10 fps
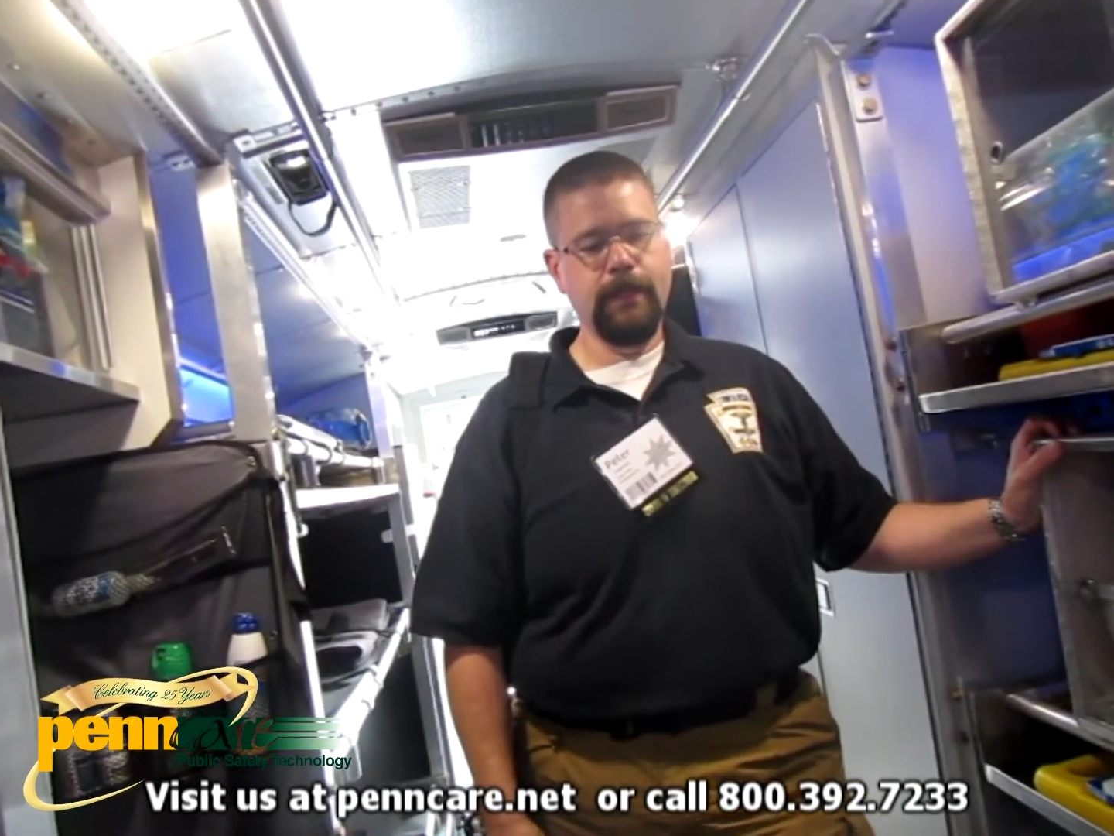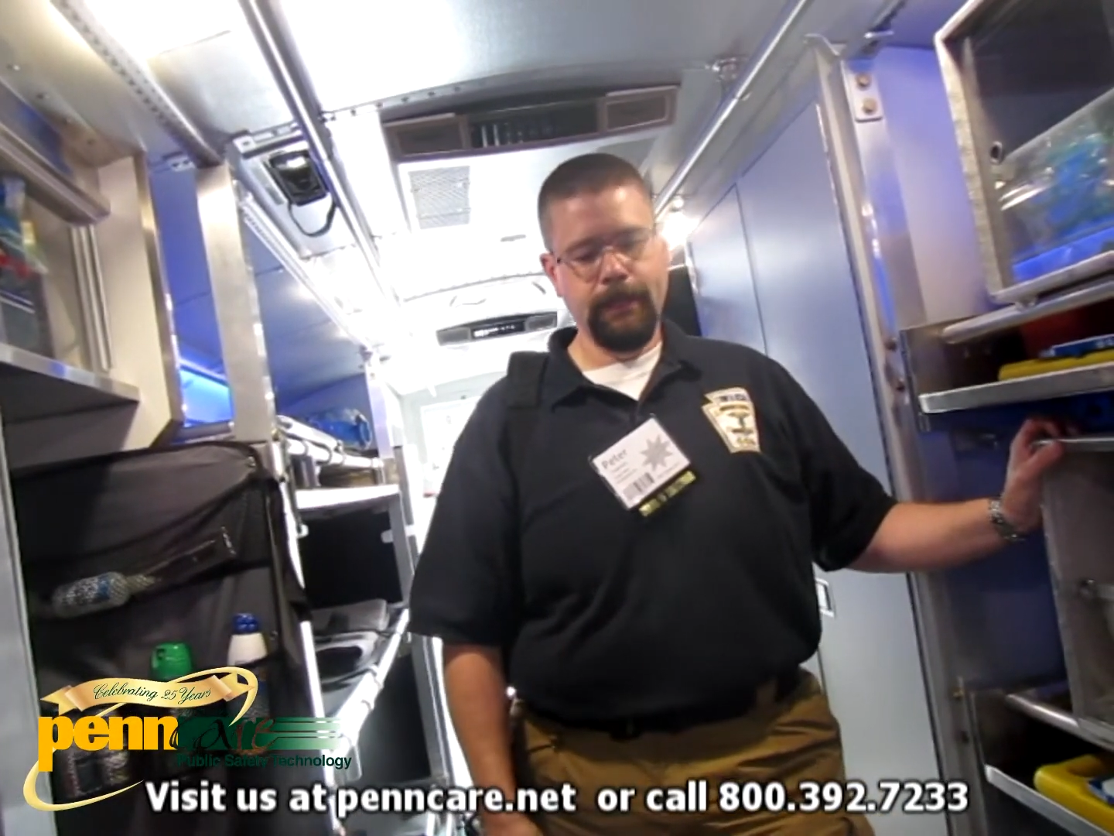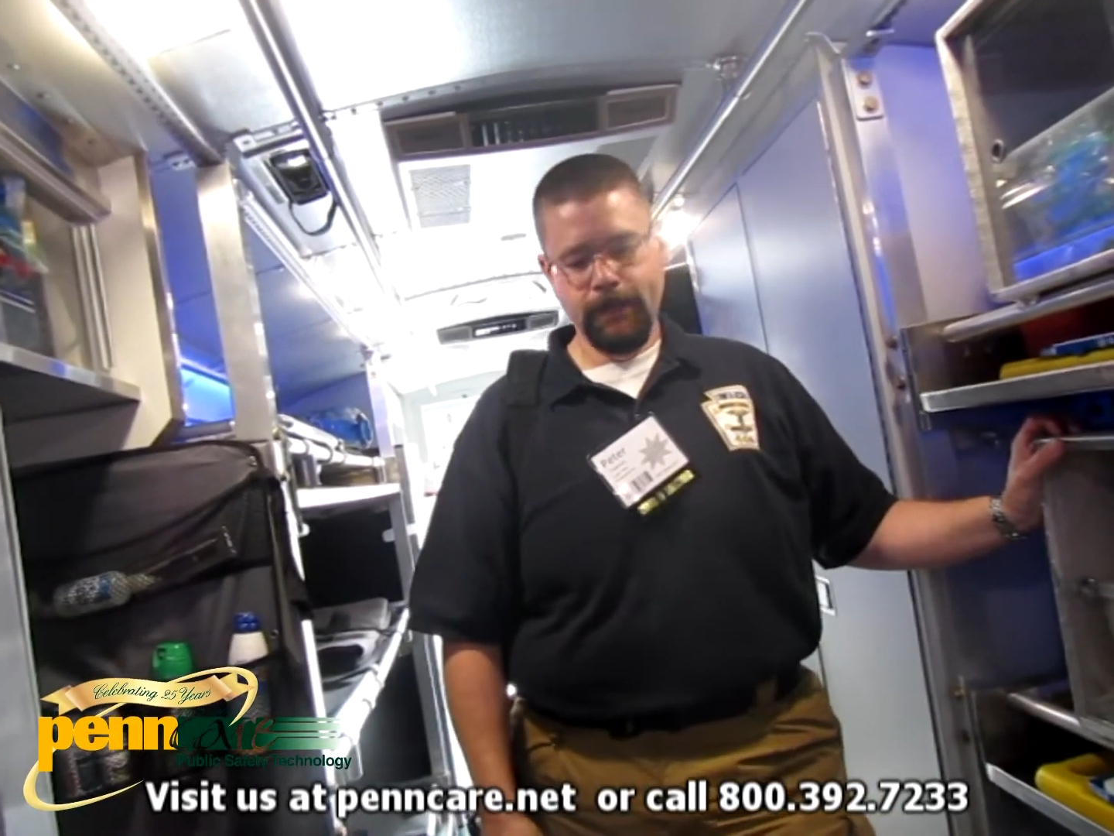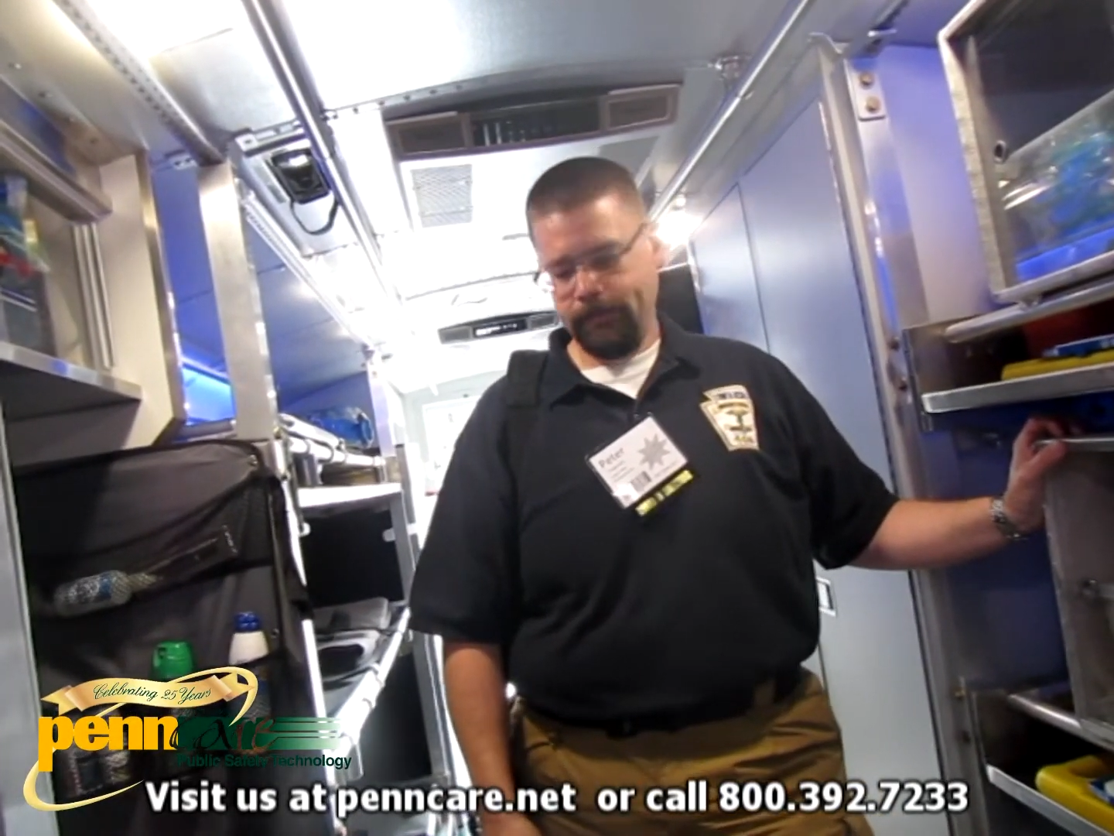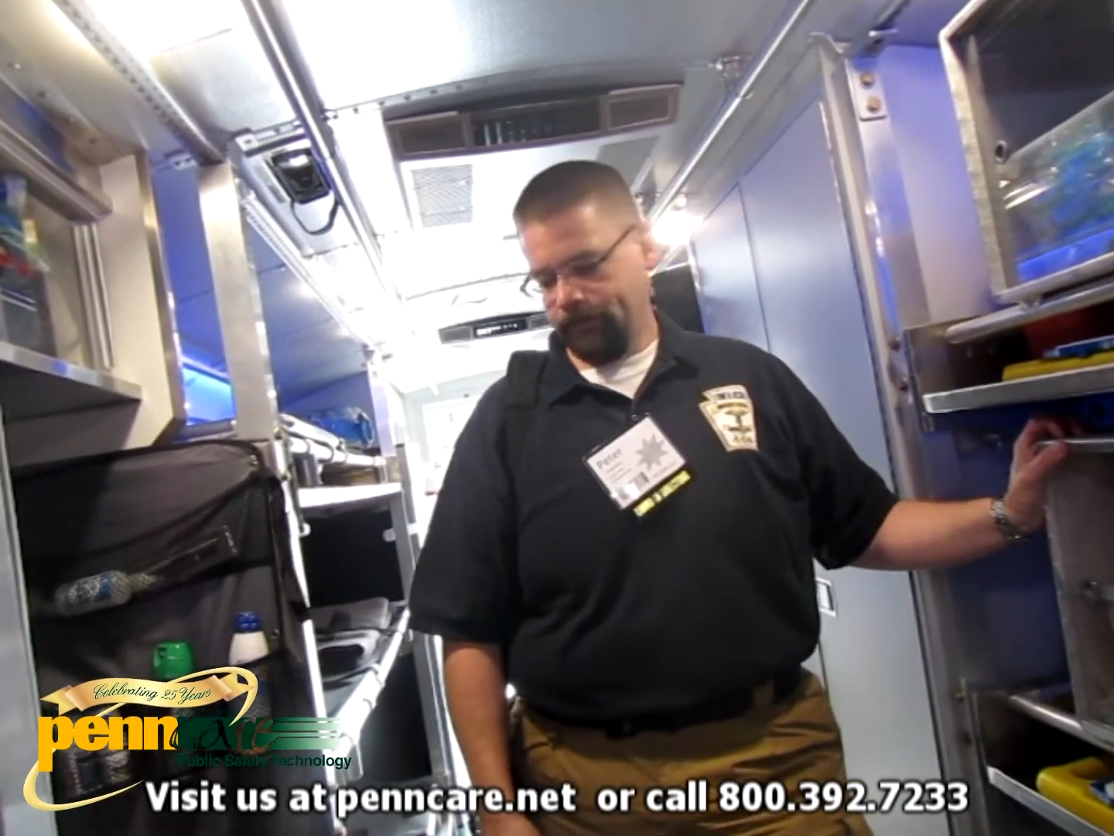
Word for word: It's